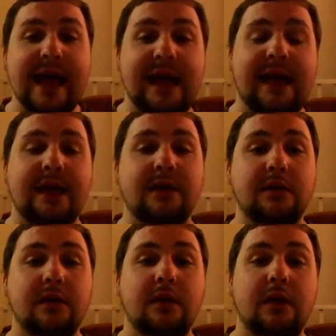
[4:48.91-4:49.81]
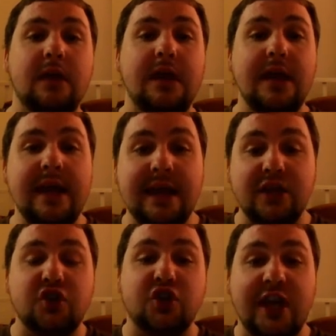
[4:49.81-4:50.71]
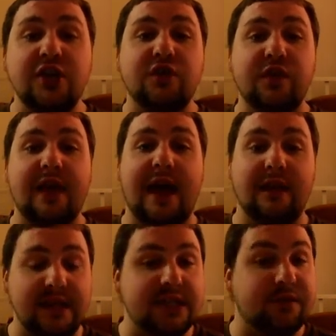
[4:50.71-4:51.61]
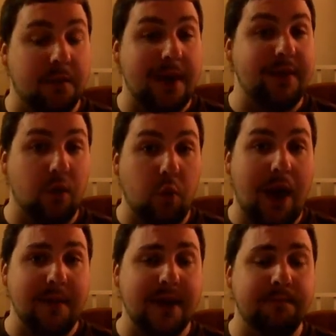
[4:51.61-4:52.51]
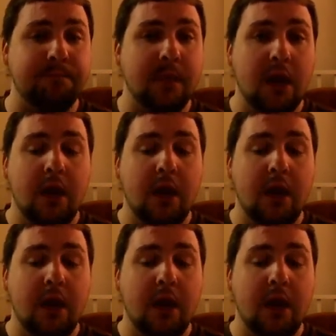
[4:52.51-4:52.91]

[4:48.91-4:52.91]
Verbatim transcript: and in exchange for that, at least for maybe the women,